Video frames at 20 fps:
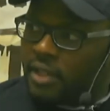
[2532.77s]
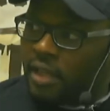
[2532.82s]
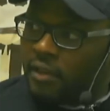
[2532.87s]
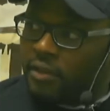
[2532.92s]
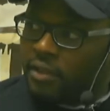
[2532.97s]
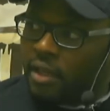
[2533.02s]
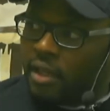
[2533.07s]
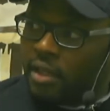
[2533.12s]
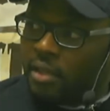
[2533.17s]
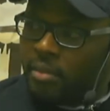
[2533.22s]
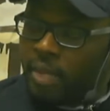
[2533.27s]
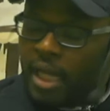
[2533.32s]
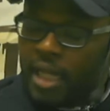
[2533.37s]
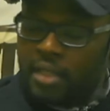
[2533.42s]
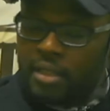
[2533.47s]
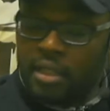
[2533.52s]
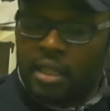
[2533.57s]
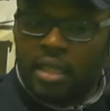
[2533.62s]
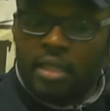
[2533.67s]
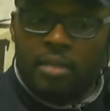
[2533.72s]
grader back
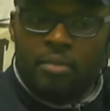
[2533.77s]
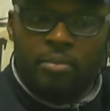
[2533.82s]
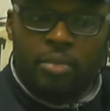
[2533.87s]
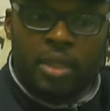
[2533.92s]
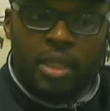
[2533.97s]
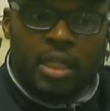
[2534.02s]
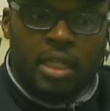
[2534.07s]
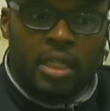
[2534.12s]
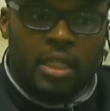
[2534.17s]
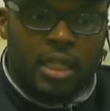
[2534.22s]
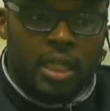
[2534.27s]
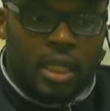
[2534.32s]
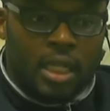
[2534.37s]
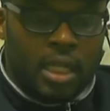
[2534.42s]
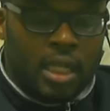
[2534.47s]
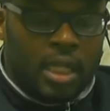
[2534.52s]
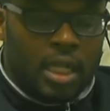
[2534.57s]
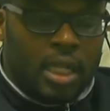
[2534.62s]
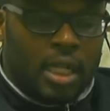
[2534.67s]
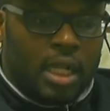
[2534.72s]
then. But
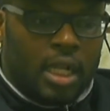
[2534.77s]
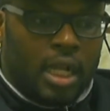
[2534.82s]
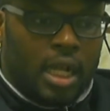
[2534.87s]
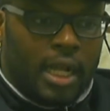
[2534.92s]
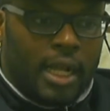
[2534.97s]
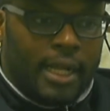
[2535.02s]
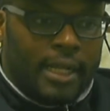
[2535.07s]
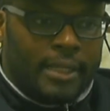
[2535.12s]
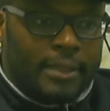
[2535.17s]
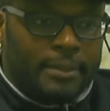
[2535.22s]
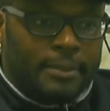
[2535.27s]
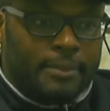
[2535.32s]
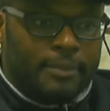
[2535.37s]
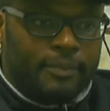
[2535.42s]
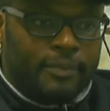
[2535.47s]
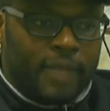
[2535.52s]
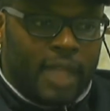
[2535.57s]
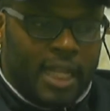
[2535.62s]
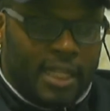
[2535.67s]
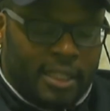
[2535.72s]
I
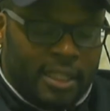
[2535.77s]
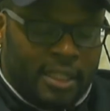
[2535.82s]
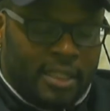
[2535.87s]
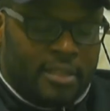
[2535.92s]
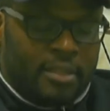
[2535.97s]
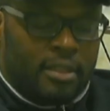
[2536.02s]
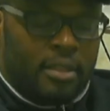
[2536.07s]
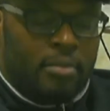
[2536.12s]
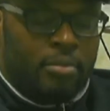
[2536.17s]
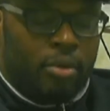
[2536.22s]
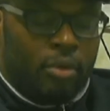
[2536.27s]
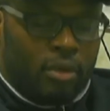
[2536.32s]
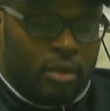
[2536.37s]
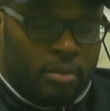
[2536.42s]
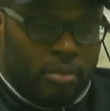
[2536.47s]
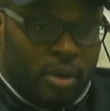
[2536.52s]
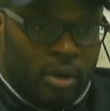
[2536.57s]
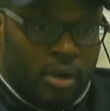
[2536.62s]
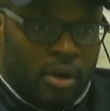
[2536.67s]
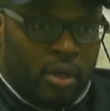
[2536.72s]
think it's an important
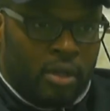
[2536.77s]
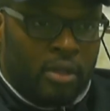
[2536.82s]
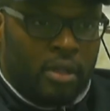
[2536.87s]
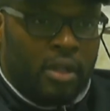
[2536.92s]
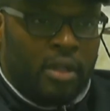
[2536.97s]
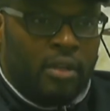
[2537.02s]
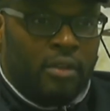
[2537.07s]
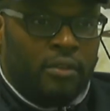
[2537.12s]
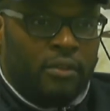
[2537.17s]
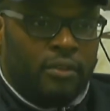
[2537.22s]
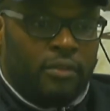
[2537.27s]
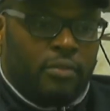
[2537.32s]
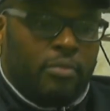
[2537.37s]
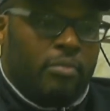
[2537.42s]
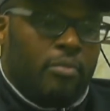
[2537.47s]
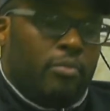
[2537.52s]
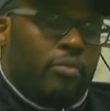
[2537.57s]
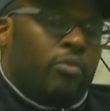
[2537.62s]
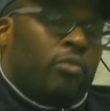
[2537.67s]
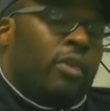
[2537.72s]
part of
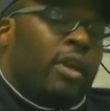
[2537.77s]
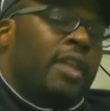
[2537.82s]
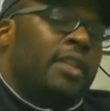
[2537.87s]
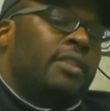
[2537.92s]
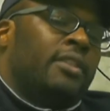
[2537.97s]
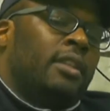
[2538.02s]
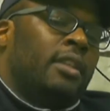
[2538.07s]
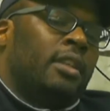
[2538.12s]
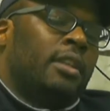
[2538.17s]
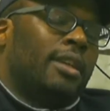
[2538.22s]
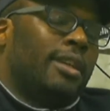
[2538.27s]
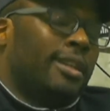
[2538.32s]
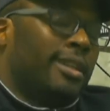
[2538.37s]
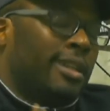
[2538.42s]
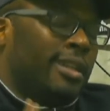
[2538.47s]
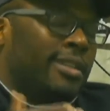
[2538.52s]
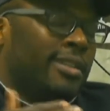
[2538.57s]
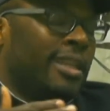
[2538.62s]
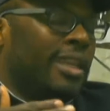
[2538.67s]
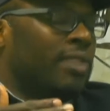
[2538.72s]
raising, and I
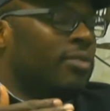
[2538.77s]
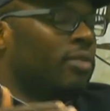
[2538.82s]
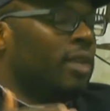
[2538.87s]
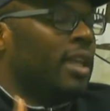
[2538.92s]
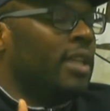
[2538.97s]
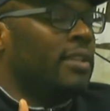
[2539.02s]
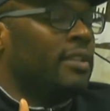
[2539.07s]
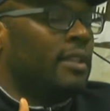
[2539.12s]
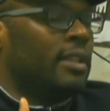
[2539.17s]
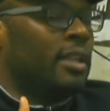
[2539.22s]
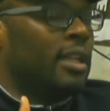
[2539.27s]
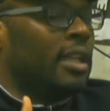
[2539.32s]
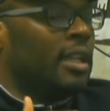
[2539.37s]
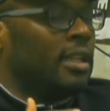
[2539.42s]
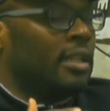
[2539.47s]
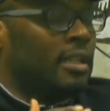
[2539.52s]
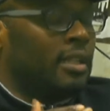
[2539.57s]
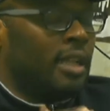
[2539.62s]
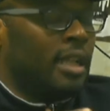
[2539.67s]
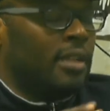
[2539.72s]
say raising,
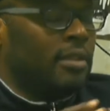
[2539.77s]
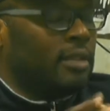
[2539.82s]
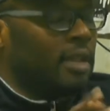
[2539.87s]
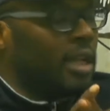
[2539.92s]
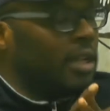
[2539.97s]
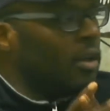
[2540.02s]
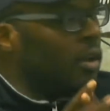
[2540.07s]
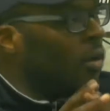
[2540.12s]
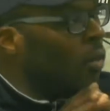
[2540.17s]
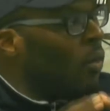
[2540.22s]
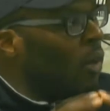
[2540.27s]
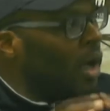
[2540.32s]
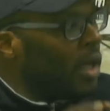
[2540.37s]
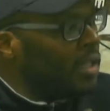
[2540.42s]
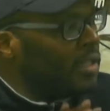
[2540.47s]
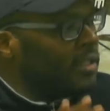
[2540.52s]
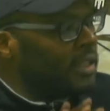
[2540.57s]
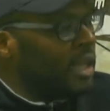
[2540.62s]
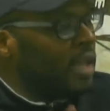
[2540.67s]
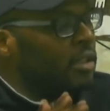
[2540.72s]
I don't want to
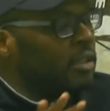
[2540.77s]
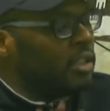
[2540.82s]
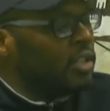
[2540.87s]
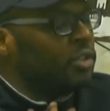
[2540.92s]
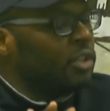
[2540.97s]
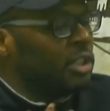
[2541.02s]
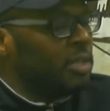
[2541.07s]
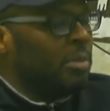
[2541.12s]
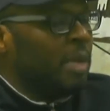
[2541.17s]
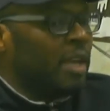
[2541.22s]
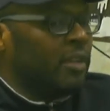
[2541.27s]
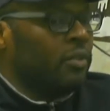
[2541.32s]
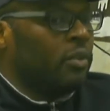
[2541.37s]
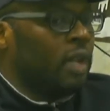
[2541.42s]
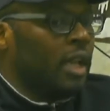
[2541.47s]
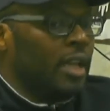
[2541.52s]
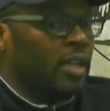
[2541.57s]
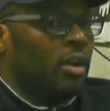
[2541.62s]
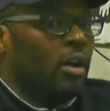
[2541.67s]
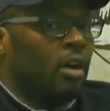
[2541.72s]
sound disrespectful at
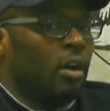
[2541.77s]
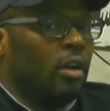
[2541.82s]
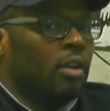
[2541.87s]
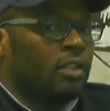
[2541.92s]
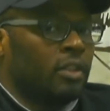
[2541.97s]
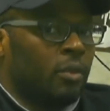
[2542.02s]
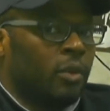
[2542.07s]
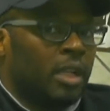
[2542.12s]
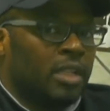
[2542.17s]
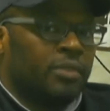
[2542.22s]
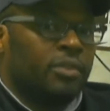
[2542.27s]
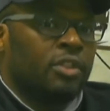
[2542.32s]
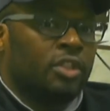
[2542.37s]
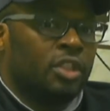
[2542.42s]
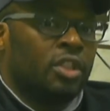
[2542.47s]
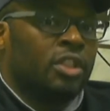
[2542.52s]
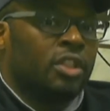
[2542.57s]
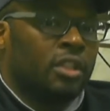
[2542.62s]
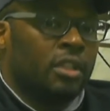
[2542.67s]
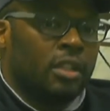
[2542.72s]
all to West Virginia
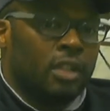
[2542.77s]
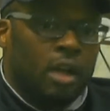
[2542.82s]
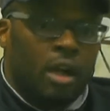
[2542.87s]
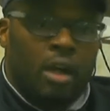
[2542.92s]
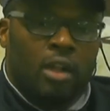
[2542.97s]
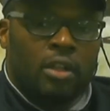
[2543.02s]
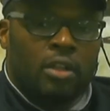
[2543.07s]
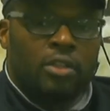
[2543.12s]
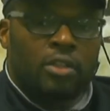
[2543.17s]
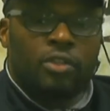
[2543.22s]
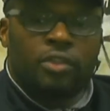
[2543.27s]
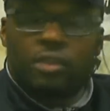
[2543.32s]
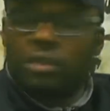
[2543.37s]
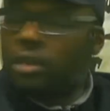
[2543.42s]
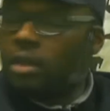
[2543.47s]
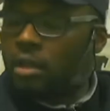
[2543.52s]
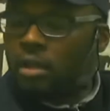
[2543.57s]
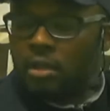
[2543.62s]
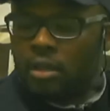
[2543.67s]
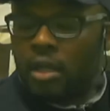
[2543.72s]
college or
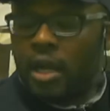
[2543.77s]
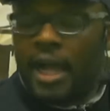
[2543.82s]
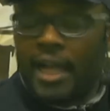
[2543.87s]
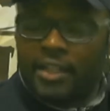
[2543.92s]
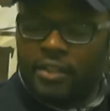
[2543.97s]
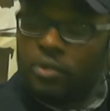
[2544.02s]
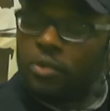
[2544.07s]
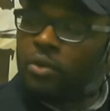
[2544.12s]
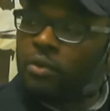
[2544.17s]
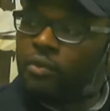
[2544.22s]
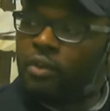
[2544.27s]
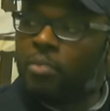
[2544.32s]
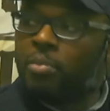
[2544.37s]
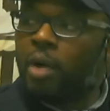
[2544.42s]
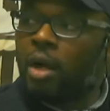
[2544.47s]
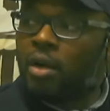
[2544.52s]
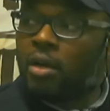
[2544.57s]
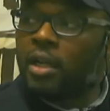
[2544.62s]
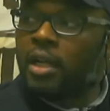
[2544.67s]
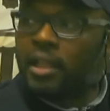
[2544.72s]
high school football or
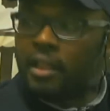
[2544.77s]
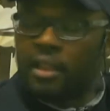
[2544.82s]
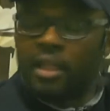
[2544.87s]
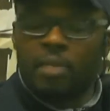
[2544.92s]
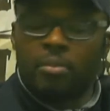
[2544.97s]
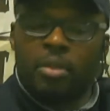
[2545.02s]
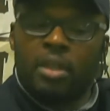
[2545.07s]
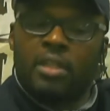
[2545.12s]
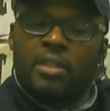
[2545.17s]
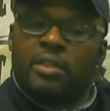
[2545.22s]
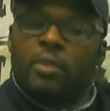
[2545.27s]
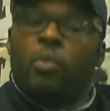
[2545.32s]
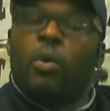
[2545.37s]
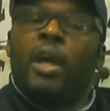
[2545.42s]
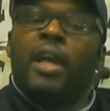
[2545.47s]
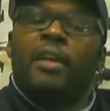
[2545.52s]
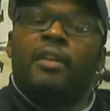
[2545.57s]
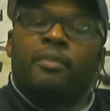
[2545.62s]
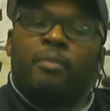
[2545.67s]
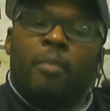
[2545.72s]
anything, but it's a way of
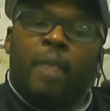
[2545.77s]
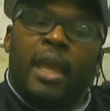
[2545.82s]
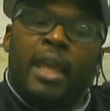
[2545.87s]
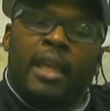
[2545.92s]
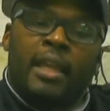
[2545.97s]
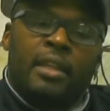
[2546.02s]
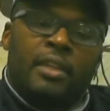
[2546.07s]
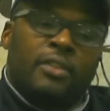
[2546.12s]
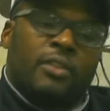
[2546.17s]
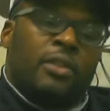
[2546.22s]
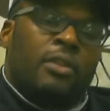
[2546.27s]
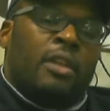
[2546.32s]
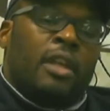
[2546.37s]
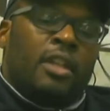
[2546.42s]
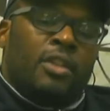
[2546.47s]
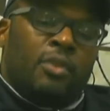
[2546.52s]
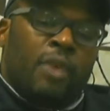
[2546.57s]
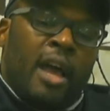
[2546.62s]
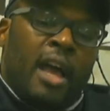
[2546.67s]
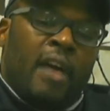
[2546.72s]
making it so that you
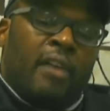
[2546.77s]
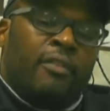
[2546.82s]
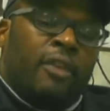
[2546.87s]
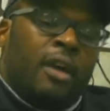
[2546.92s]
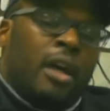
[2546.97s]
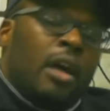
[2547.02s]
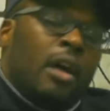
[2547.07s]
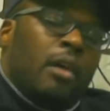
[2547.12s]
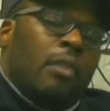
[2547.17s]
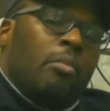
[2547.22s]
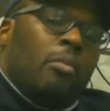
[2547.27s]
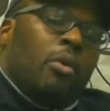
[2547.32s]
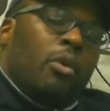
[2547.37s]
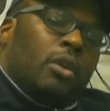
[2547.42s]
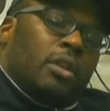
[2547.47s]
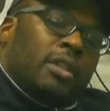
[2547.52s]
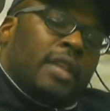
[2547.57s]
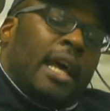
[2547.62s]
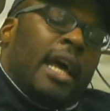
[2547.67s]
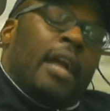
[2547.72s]
have more
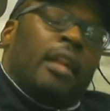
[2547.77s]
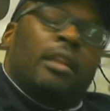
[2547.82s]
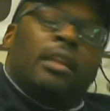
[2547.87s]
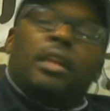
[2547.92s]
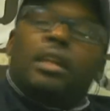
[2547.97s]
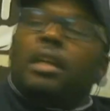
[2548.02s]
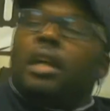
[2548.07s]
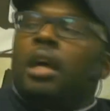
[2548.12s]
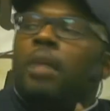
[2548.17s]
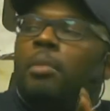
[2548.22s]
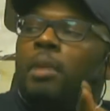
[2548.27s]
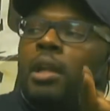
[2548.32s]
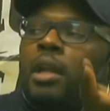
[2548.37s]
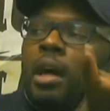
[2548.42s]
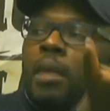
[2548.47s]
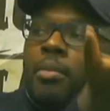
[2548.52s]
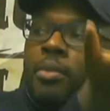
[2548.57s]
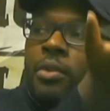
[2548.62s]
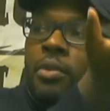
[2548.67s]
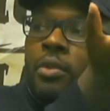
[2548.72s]
talent coming up through
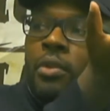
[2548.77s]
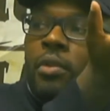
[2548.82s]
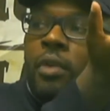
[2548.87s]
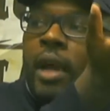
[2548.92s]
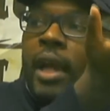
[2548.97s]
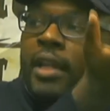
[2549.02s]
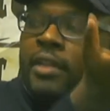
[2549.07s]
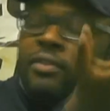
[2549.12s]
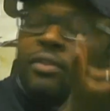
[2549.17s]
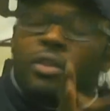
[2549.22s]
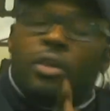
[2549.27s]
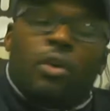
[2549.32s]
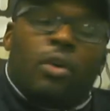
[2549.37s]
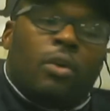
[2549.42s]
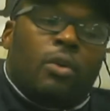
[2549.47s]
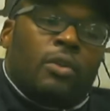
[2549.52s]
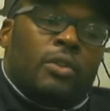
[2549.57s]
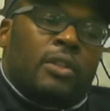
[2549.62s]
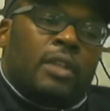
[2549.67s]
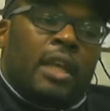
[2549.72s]
the ranks for the whole
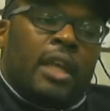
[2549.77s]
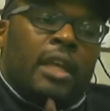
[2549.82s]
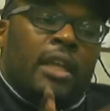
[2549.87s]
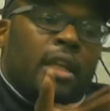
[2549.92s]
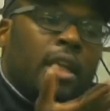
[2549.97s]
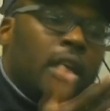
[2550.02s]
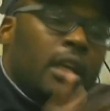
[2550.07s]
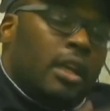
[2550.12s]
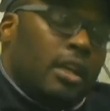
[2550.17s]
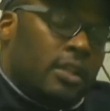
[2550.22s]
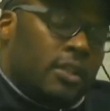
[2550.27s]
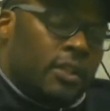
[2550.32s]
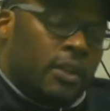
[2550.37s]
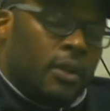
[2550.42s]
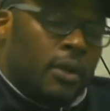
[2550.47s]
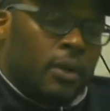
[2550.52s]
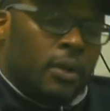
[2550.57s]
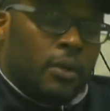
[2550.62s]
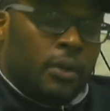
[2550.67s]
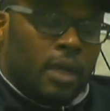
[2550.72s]
state. So,
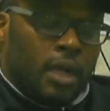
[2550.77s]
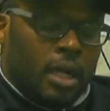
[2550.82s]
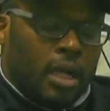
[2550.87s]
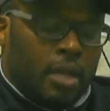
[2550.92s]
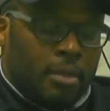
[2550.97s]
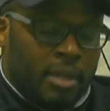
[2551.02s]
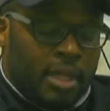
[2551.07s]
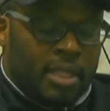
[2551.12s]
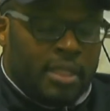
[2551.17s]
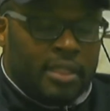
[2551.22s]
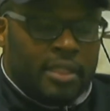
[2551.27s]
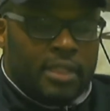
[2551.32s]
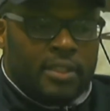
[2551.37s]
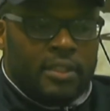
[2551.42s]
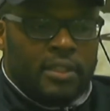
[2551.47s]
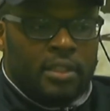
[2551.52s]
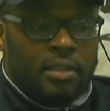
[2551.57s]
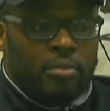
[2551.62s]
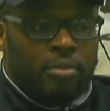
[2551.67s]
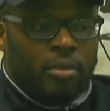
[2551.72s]
I mean, I think that's a good
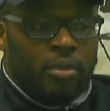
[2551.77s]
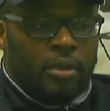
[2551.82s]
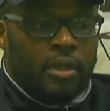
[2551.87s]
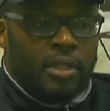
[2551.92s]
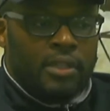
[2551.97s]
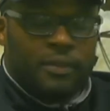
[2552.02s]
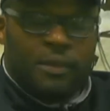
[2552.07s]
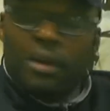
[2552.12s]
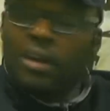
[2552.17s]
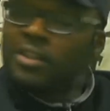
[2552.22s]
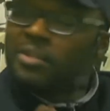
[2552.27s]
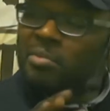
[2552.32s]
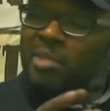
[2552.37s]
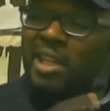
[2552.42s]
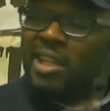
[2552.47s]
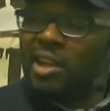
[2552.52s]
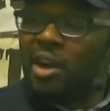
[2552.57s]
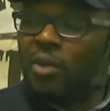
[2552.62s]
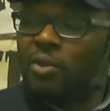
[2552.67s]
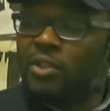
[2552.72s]
point. As far as me
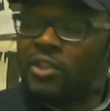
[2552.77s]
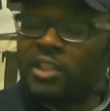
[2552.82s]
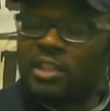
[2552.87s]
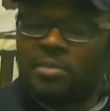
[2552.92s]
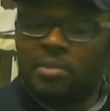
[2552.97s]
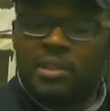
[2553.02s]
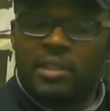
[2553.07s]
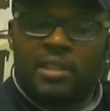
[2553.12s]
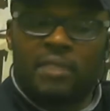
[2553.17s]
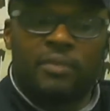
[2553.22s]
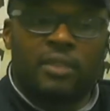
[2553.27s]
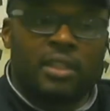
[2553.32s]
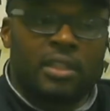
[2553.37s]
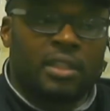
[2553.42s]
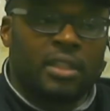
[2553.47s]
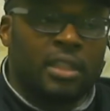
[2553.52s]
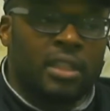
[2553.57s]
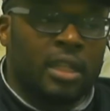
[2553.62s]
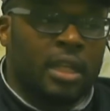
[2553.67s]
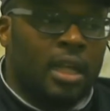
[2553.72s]
coaching specifically,
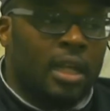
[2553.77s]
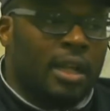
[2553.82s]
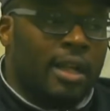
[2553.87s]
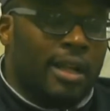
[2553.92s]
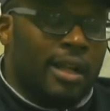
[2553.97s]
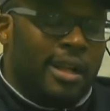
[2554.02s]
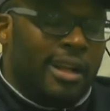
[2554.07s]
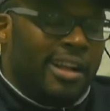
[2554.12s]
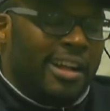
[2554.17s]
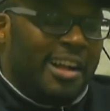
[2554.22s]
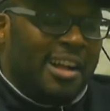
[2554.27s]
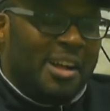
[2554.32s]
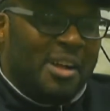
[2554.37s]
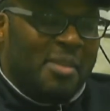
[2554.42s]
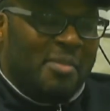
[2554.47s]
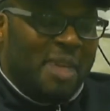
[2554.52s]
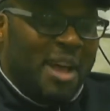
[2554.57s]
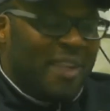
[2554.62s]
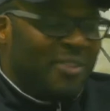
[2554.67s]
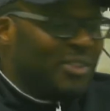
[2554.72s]

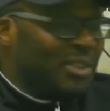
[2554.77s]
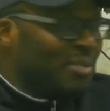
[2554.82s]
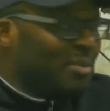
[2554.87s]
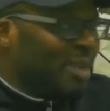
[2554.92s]
after my